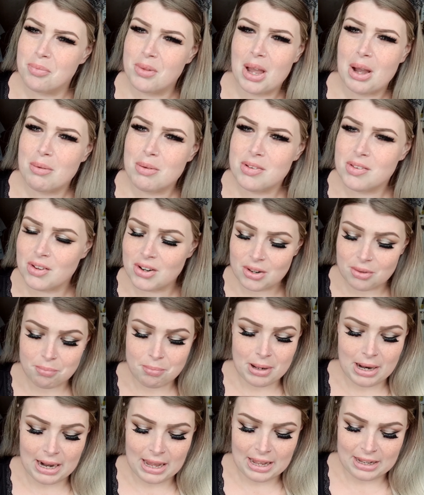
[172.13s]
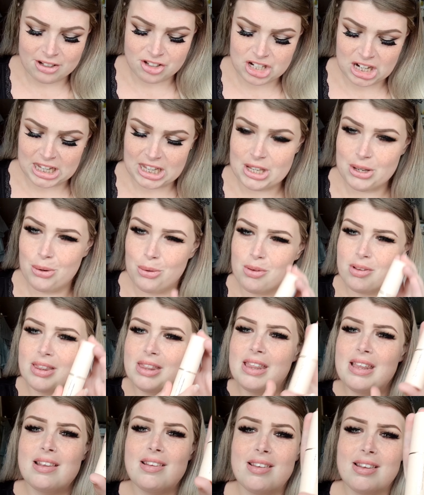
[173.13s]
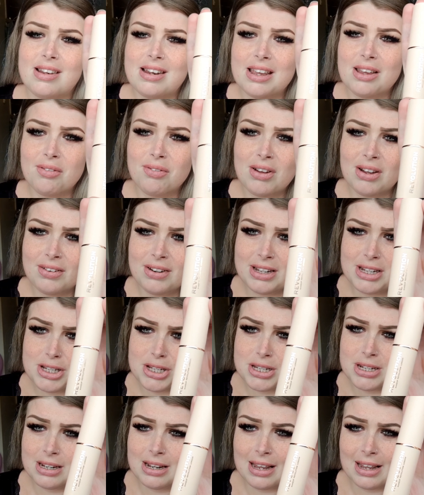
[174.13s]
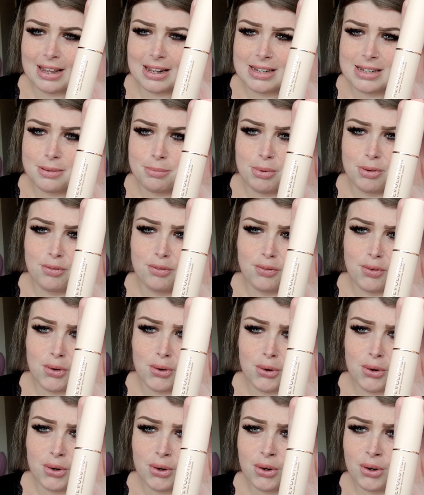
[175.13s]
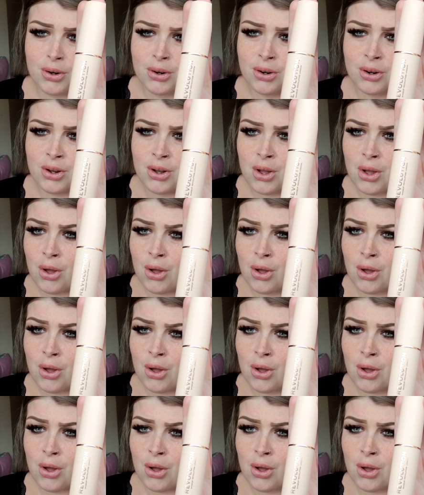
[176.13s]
I was gonna be like, shall I use this stick foundation like I did before,